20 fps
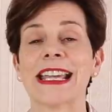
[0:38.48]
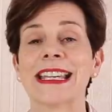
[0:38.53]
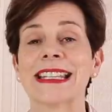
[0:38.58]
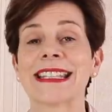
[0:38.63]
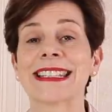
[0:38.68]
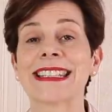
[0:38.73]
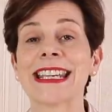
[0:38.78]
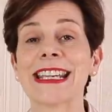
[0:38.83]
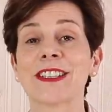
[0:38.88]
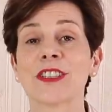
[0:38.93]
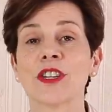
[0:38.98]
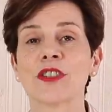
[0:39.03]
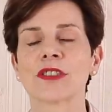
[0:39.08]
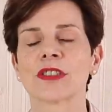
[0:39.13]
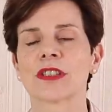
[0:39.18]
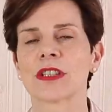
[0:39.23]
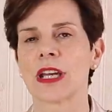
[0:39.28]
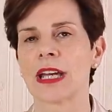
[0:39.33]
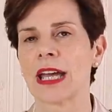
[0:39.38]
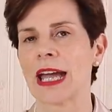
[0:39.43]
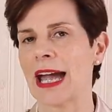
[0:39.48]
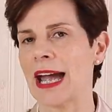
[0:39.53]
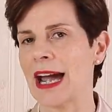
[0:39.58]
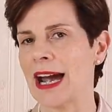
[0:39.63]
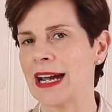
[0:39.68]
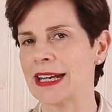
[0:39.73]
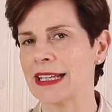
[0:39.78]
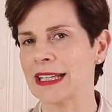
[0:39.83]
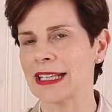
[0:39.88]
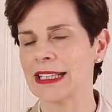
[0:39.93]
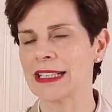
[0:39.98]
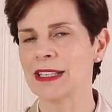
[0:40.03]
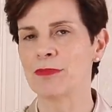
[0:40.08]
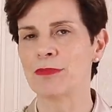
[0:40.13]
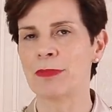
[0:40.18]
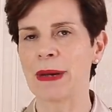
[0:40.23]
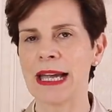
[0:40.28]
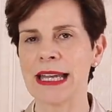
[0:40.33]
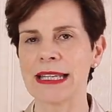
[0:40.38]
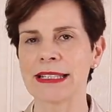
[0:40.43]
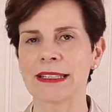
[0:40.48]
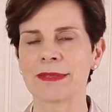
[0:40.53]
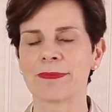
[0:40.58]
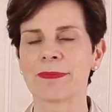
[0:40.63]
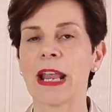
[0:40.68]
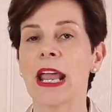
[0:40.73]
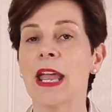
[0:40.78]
Second, high heel pads.